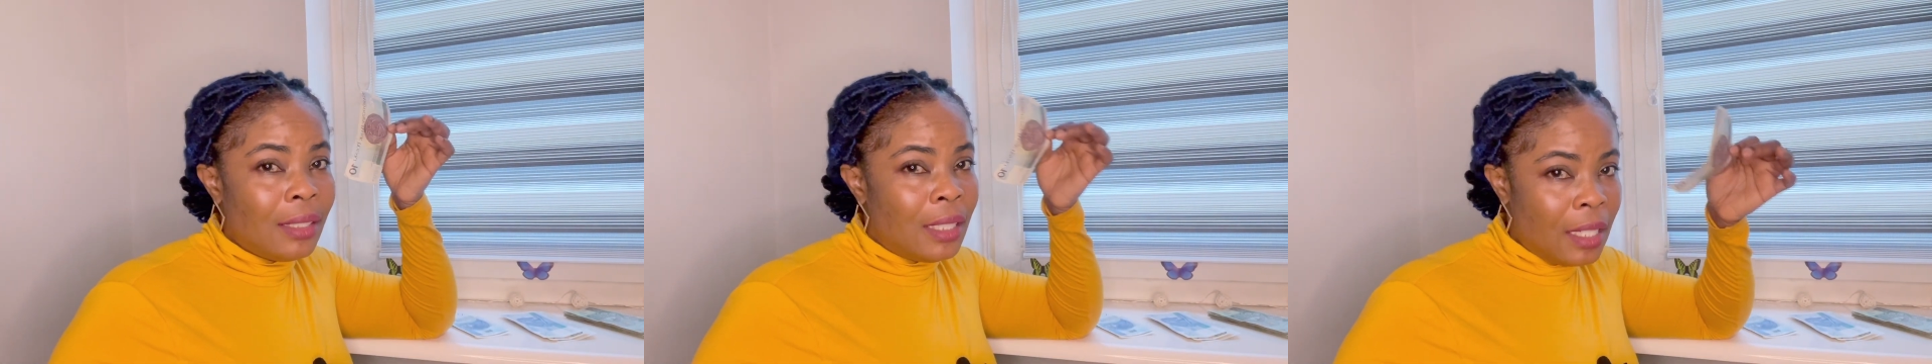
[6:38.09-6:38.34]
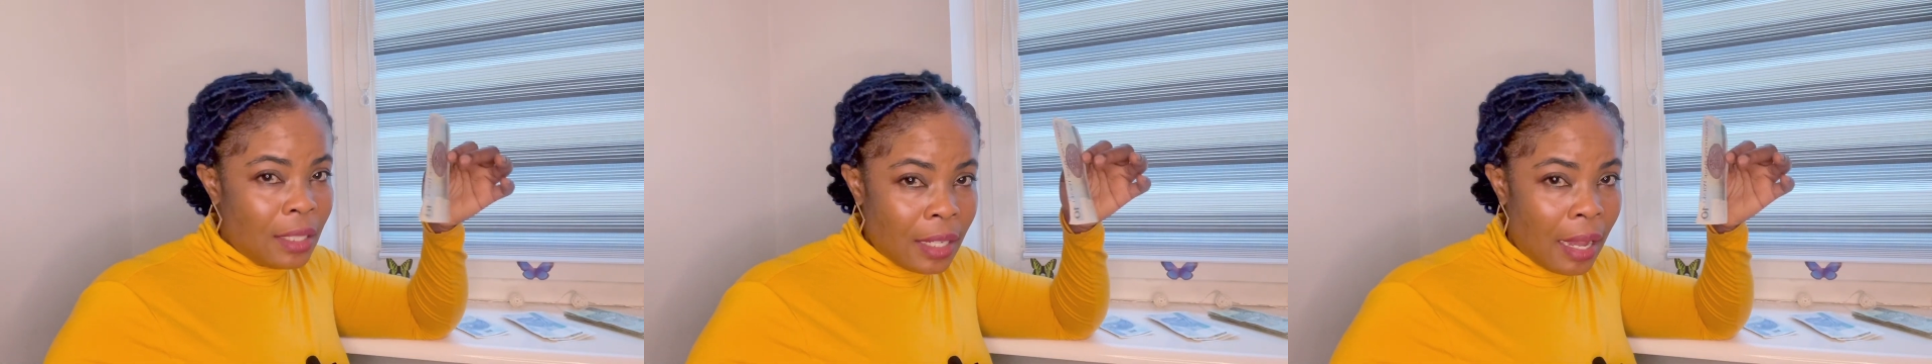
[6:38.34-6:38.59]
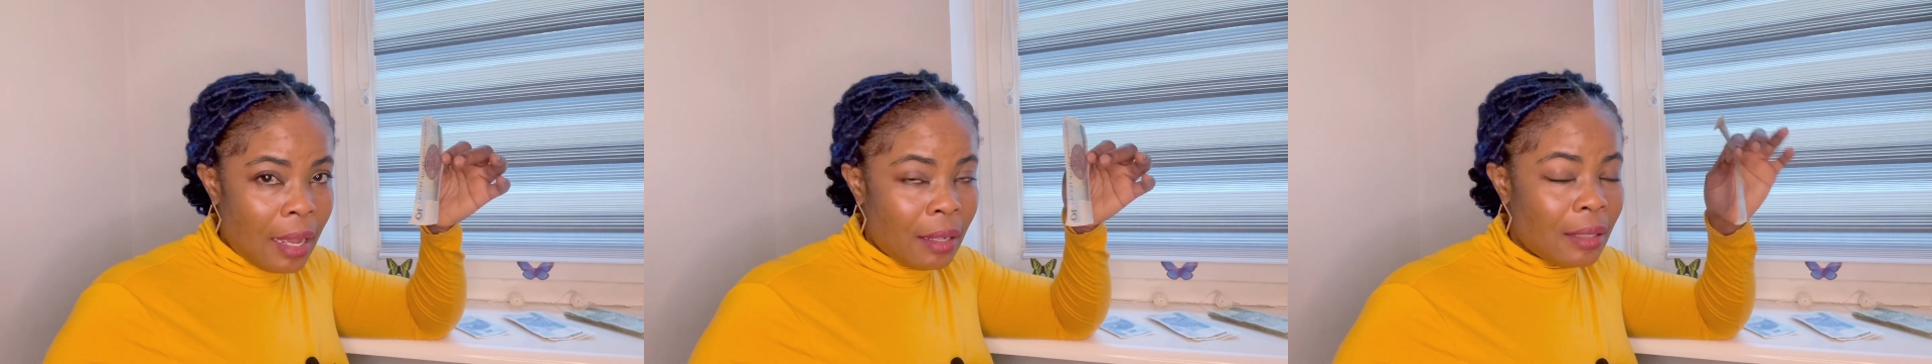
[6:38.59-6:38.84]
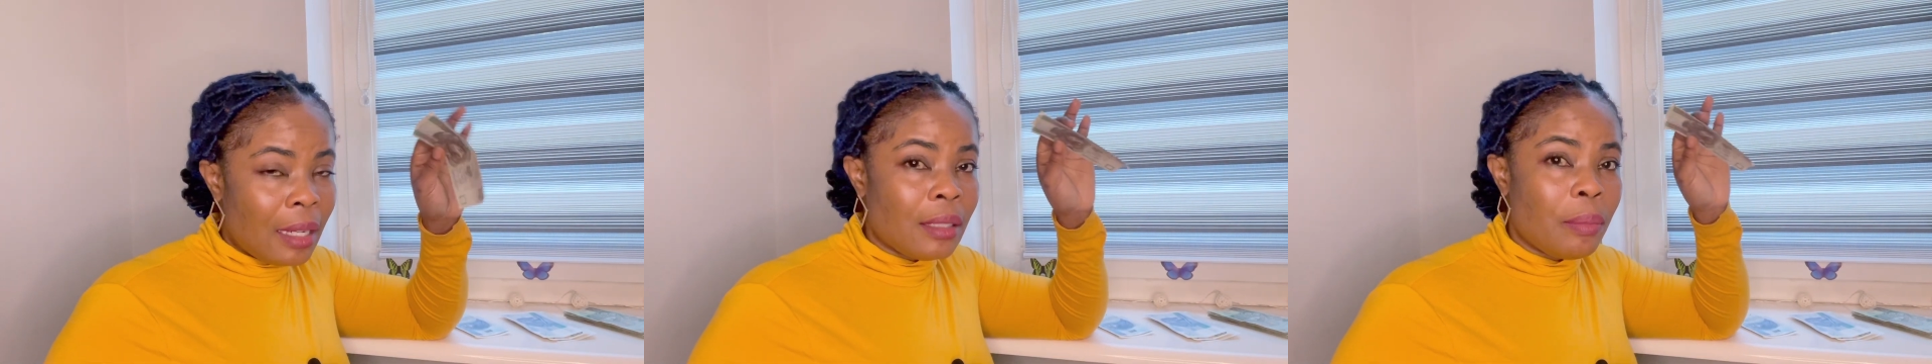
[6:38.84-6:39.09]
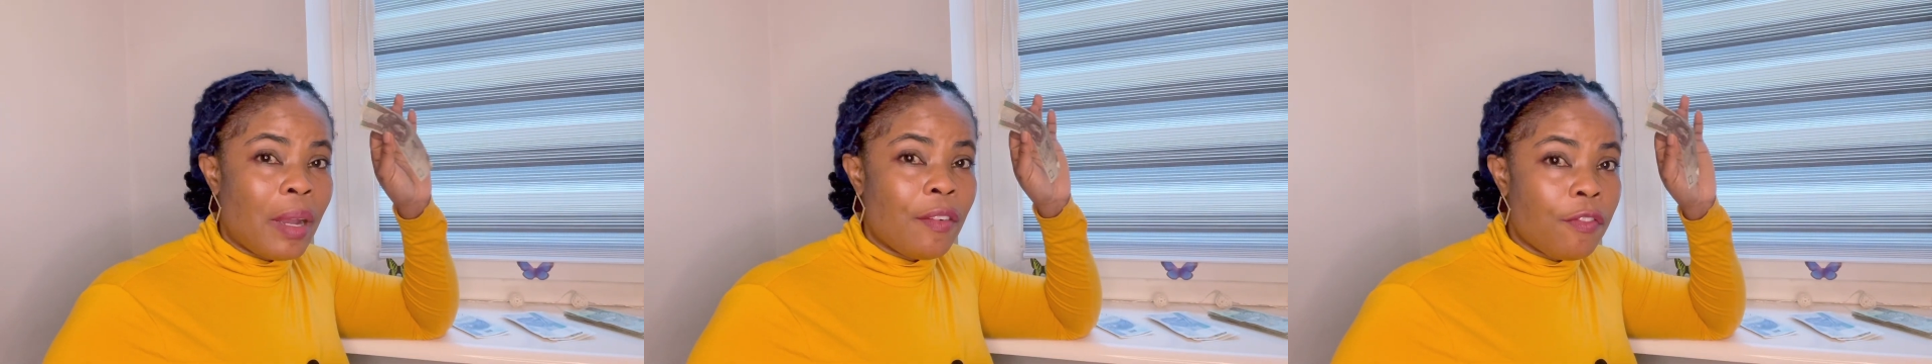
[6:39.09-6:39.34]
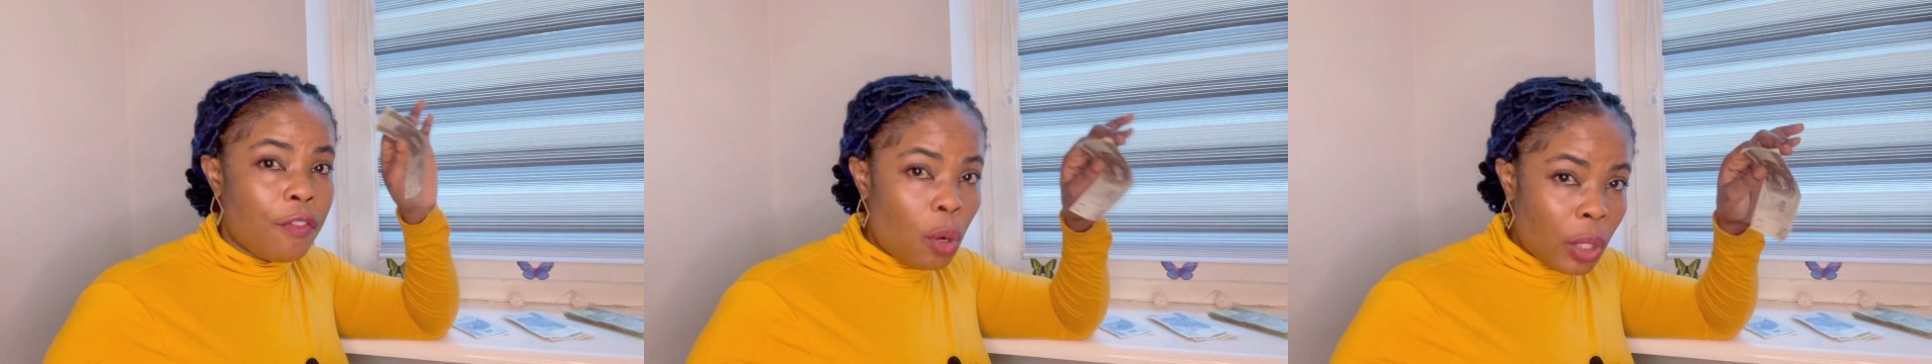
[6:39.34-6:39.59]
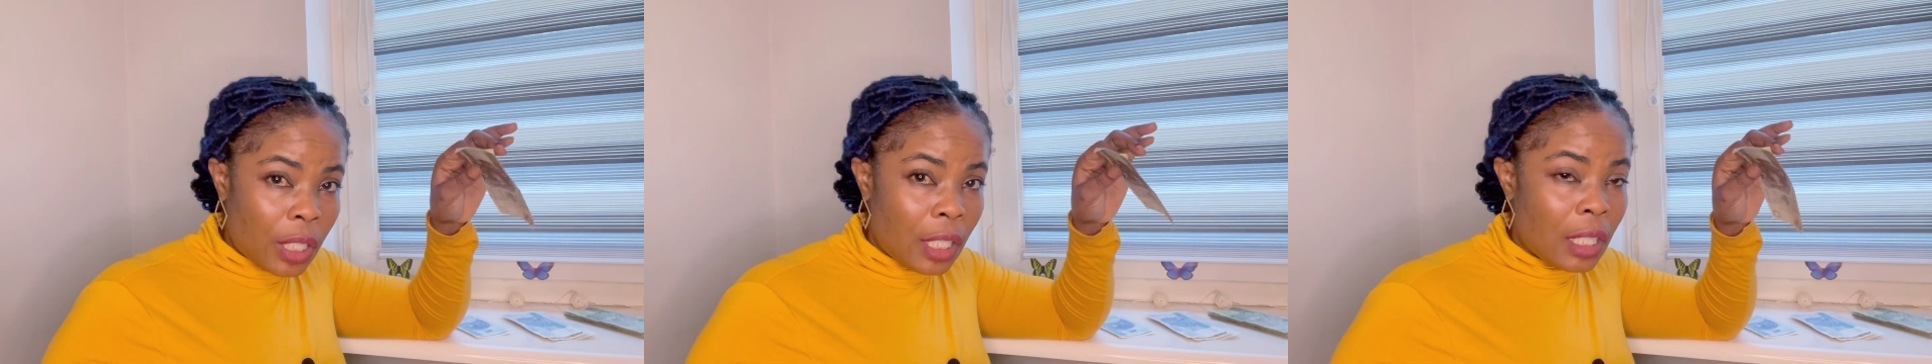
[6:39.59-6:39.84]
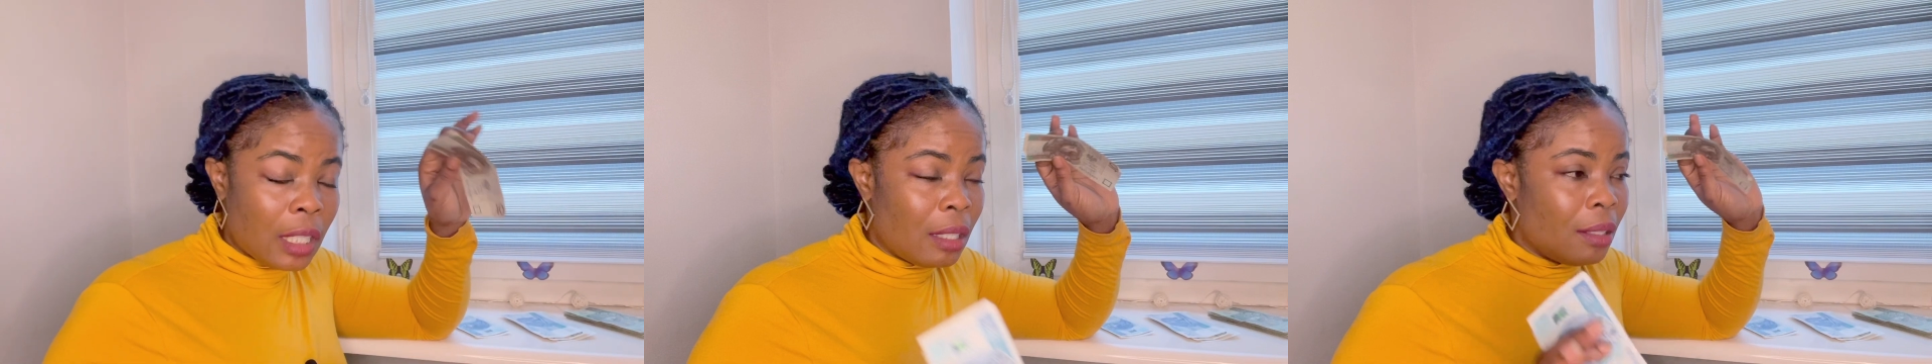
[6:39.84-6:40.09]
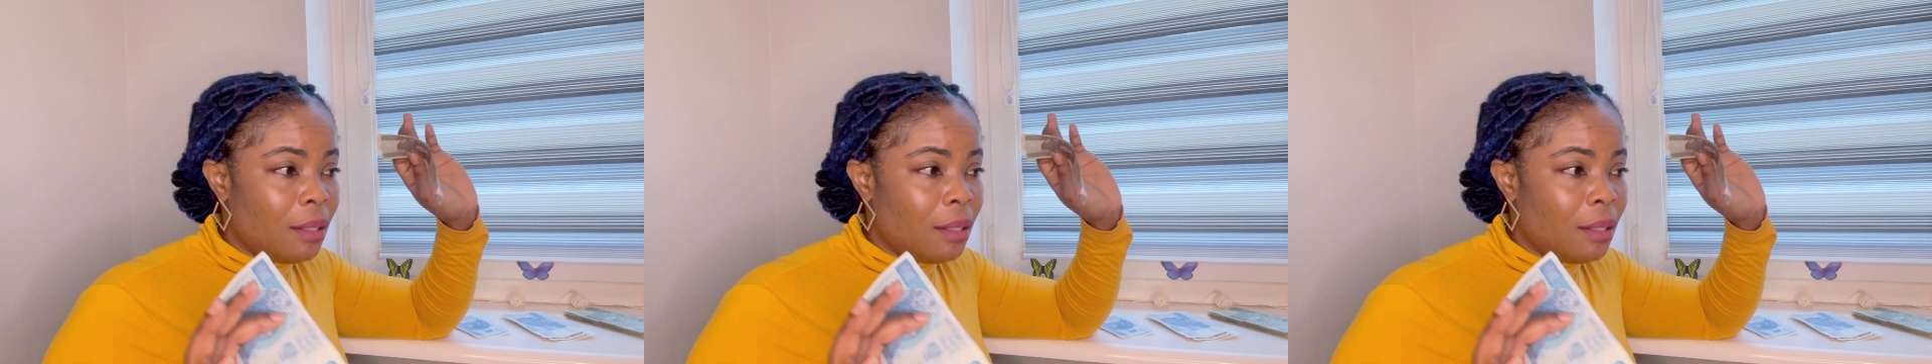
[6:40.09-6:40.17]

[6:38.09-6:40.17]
data. That's about 4 gig.